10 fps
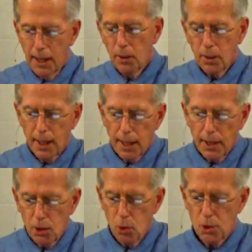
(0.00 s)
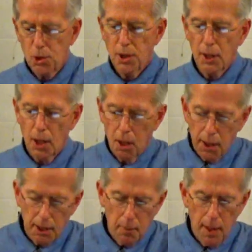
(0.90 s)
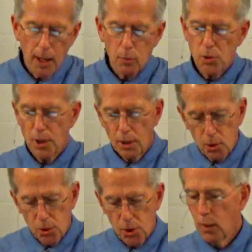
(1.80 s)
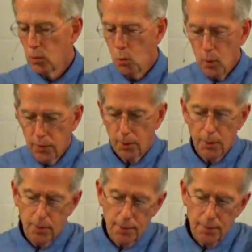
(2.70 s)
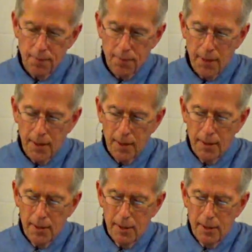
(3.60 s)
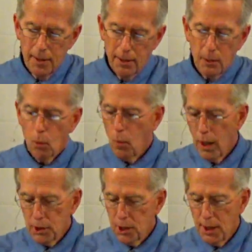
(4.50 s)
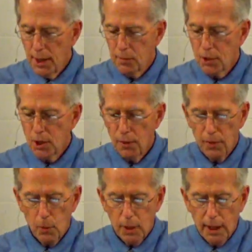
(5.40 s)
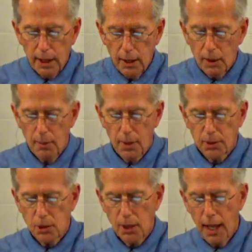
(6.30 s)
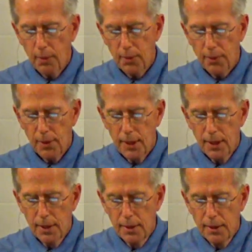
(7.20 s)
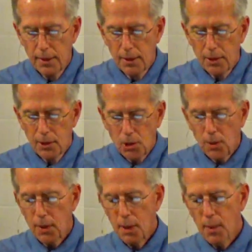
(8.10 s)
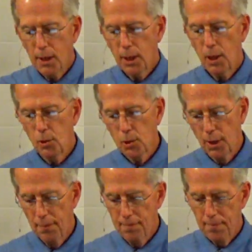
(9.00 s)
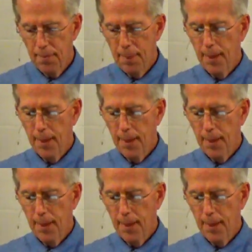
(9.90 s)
he entered again into a synagogue, and a man was there whose hand was withered. They were watching him to see if he would heal him on the Sabbath so that they might accuse him.